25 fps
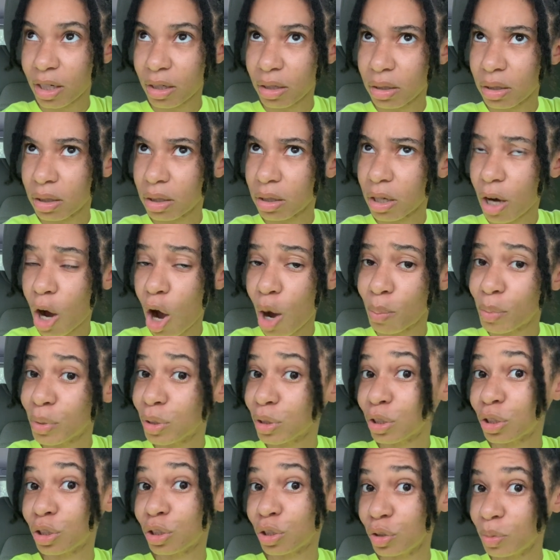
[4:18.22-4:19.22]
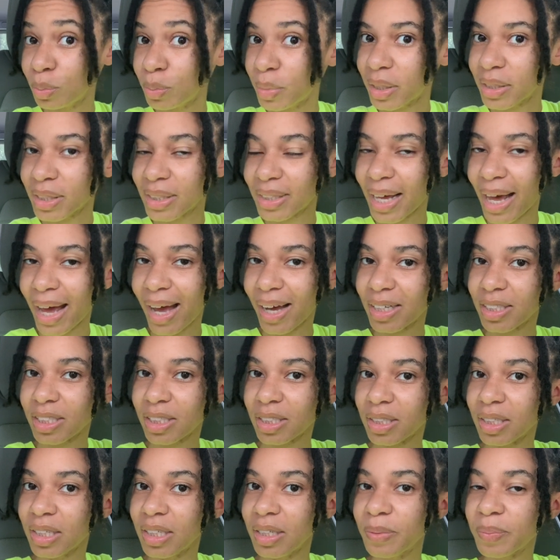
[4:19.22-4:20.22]
or almost 2 months
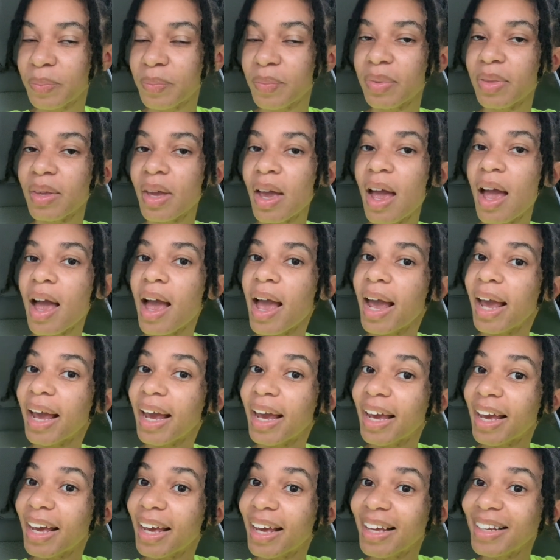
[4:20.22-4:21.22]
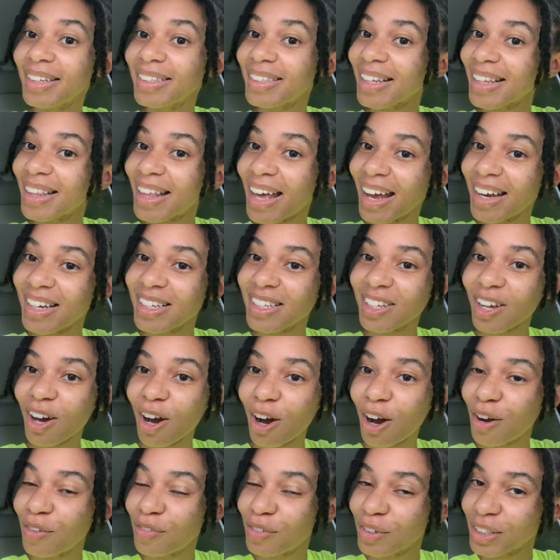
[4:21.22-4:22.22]
actually. And that is
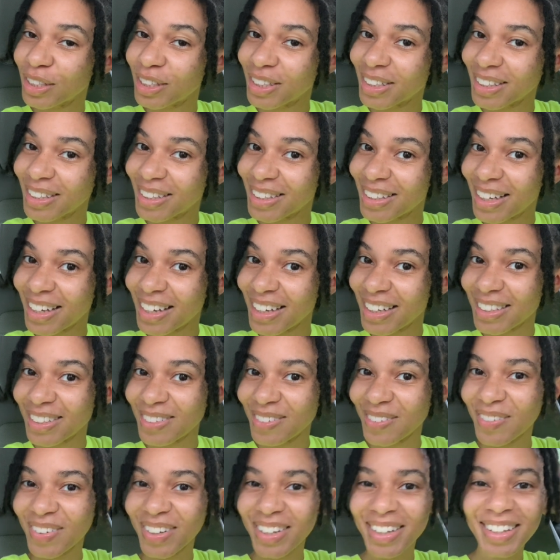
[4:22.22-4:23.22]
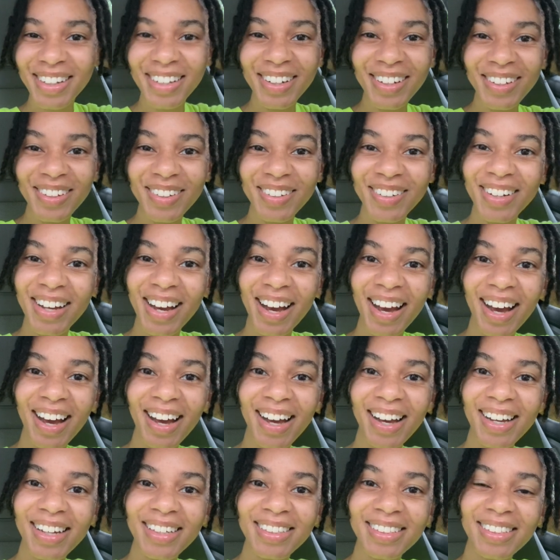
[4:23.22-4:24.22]
all for today's video, you
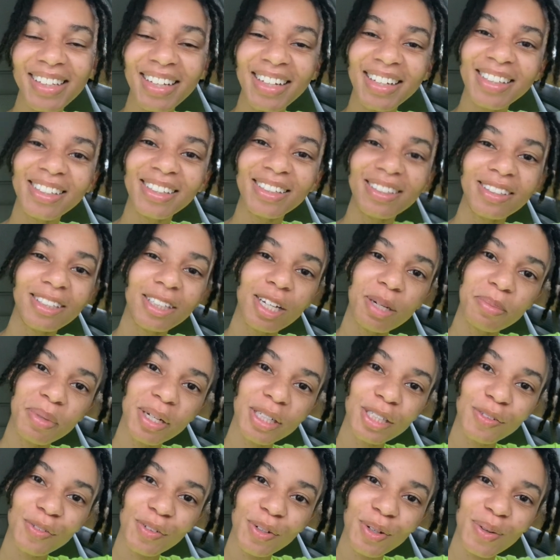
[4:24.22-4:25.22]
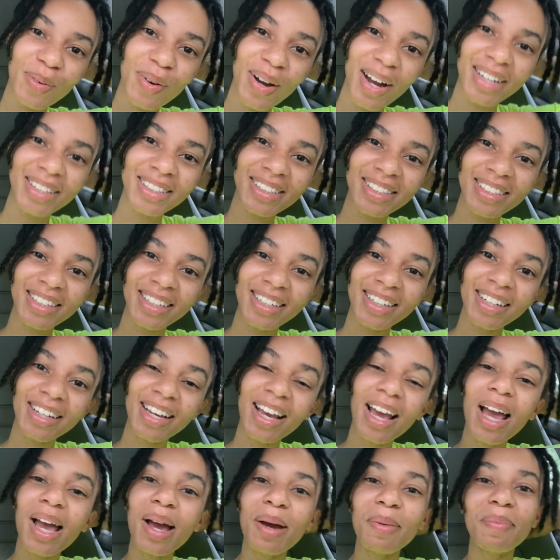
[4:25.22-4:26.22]
guys. Thank you so much for watching.
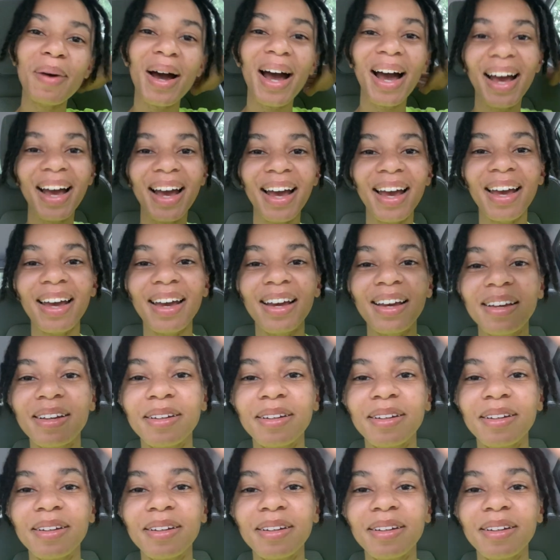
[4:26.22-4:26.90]
Bye.